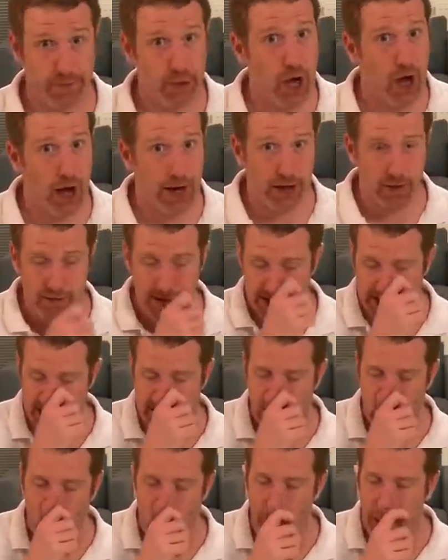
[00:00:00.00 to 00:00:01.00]
Are you
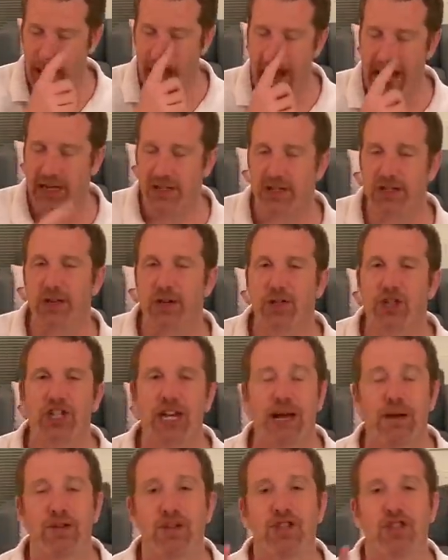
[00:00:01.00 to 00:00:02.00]
ready? Okay, so
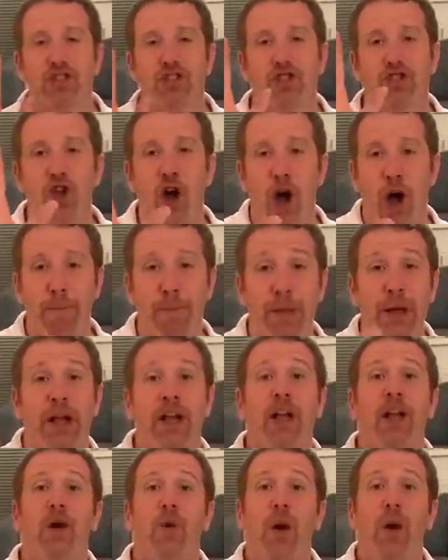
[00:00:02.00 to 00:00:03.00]
shout stop
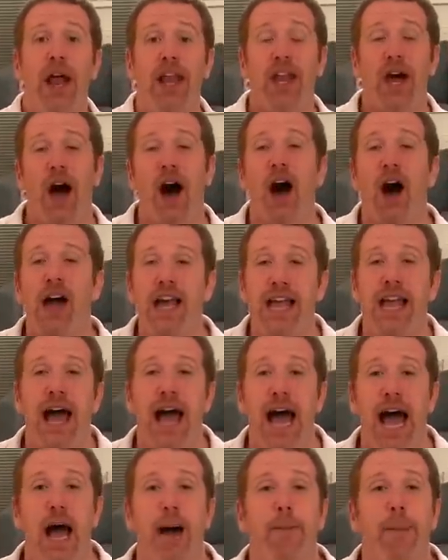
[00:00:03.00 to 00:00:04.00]
when I
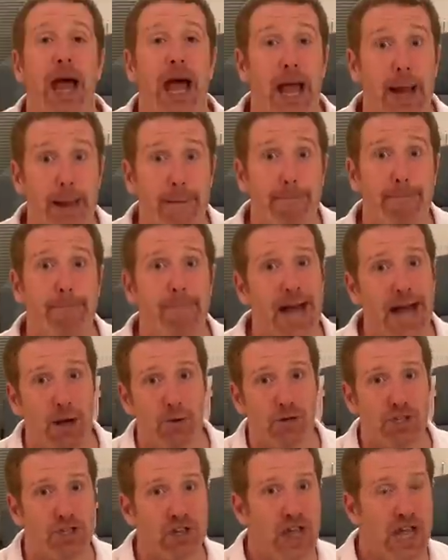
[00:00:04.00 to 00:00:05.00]
am a
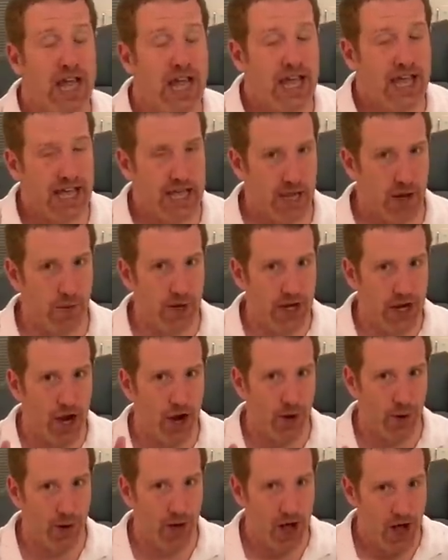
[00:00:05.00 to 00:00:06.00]
mouse. Here we
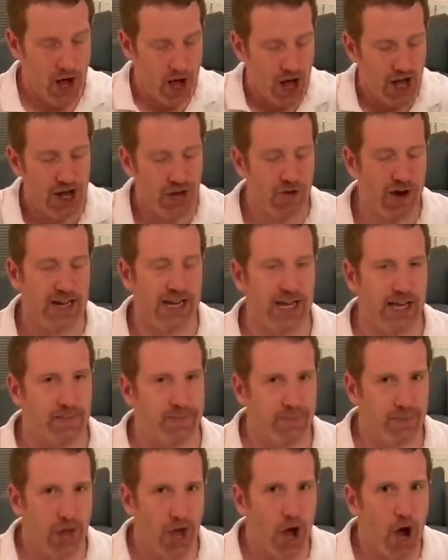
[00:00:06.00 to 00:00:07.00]
go. Are you
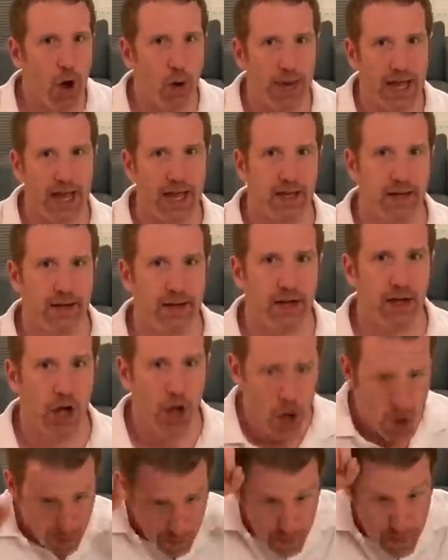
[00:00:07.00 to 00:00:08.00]
ready? Okay.
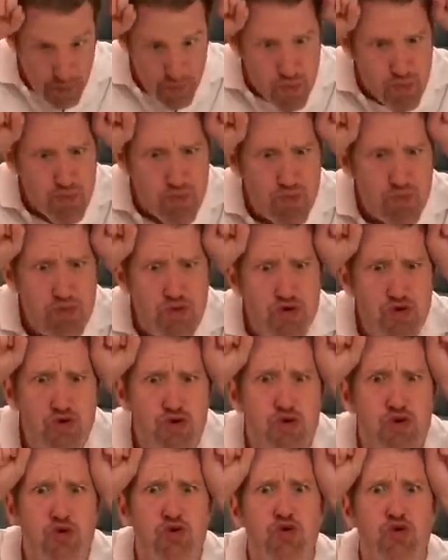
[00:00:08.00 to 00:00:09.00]

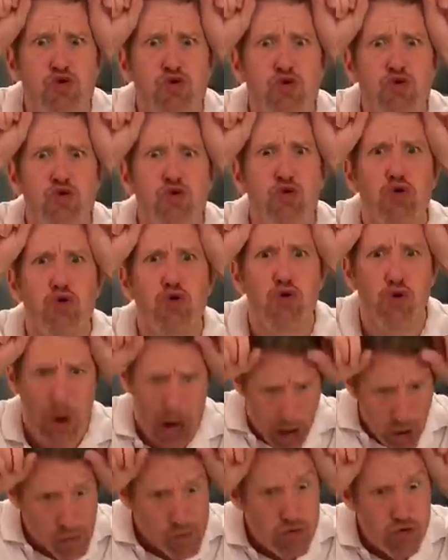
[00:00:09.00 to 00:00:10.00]
Moo,
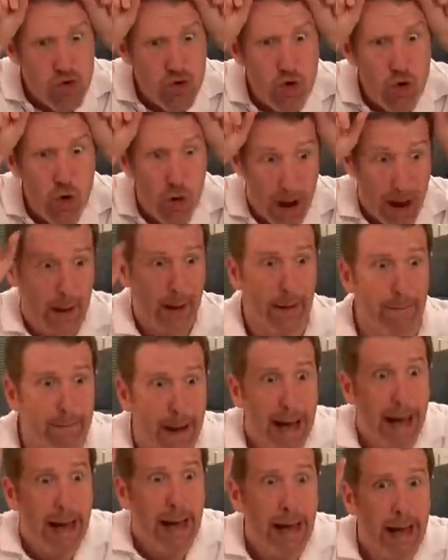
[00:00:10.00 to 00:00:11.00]
moo,
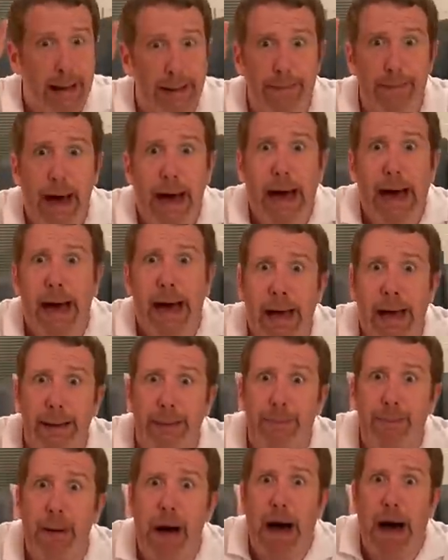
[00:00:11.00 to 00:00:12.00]
ba, ba,
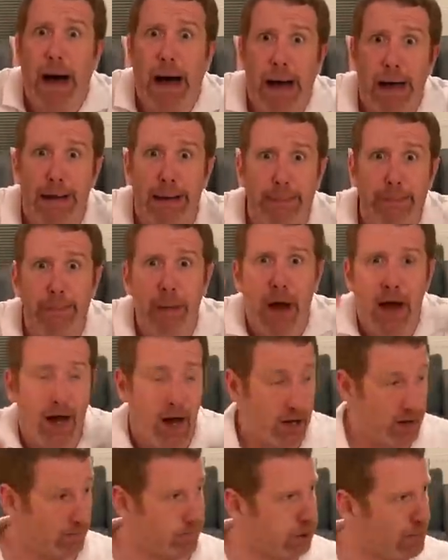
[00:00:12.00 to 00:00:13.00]
ba, ba,
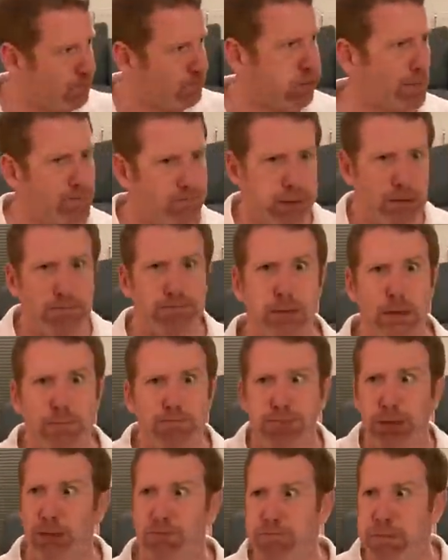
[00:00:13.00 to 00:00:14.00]
ba, ba, ba, ba,
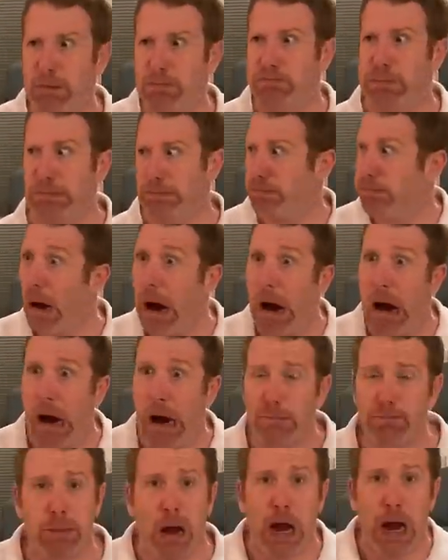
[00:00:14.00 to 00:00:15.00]
ba, ba,
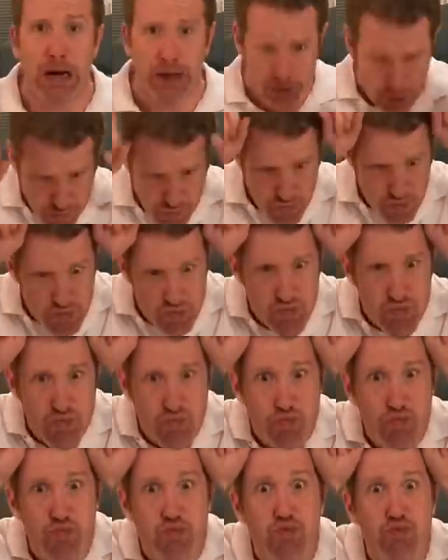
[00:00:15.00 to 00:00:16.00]
ba,
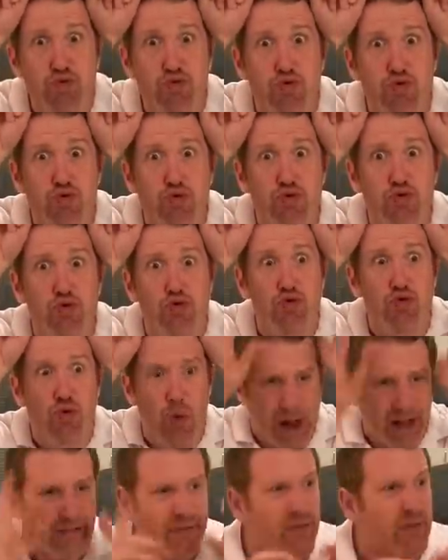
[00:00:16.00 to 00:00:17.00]
moo.
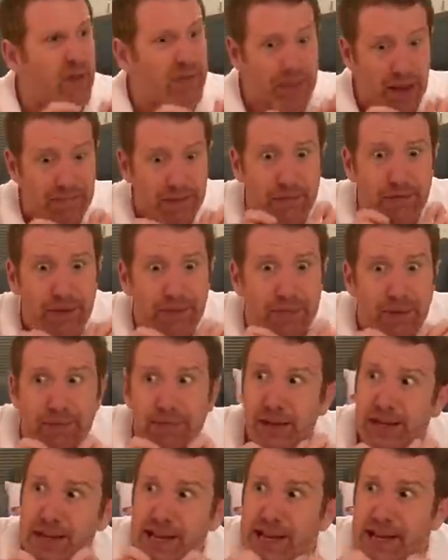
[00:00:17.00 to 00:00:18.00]

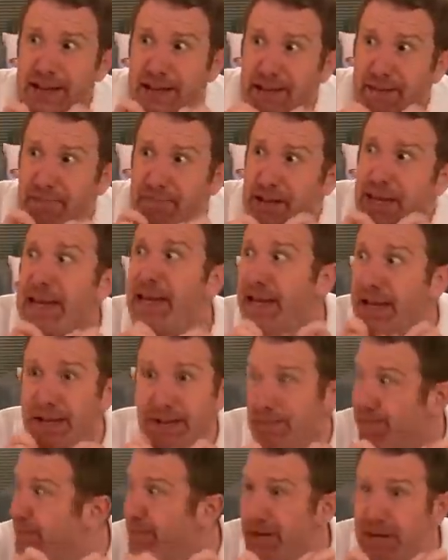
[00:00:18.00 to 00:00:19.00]
Eek, eek,
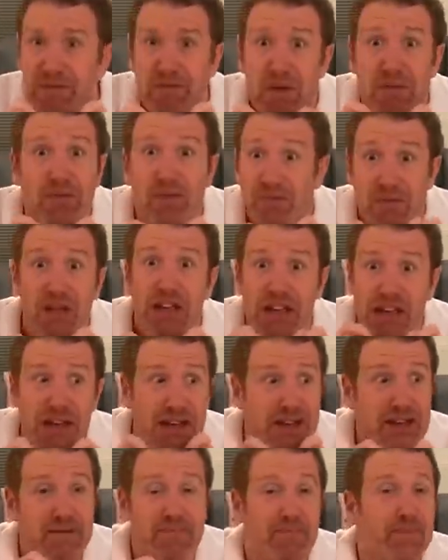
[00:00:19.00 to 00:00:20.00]

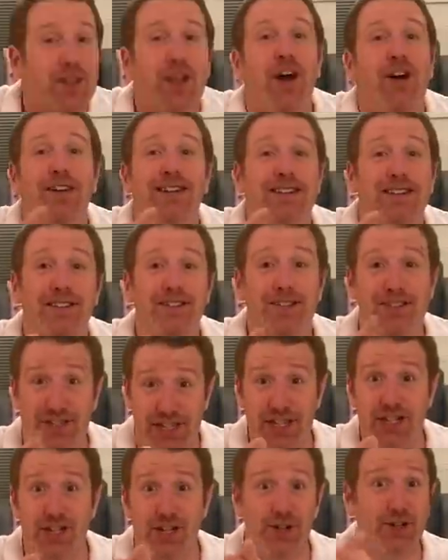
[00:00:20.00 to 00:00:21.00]
eek. Oh,
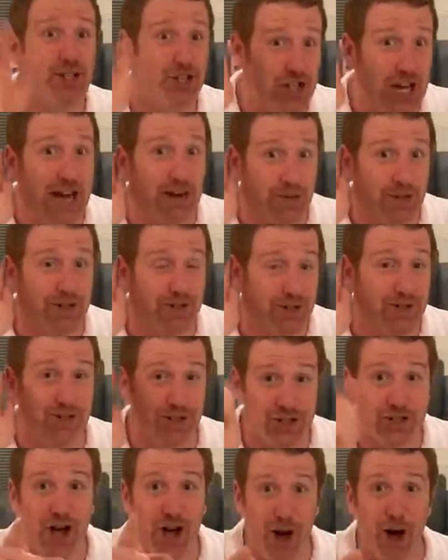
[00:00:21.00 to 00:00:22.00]
did you shout
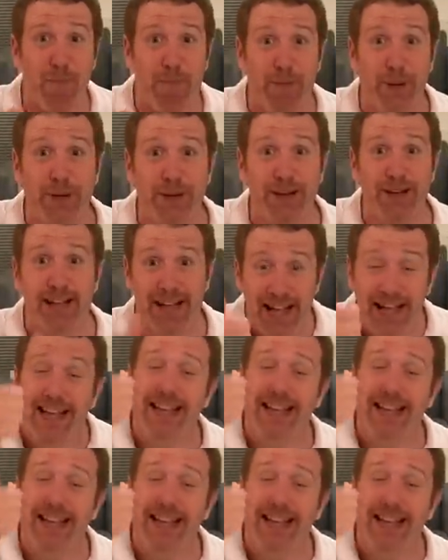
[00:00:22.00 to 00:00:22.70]
stop?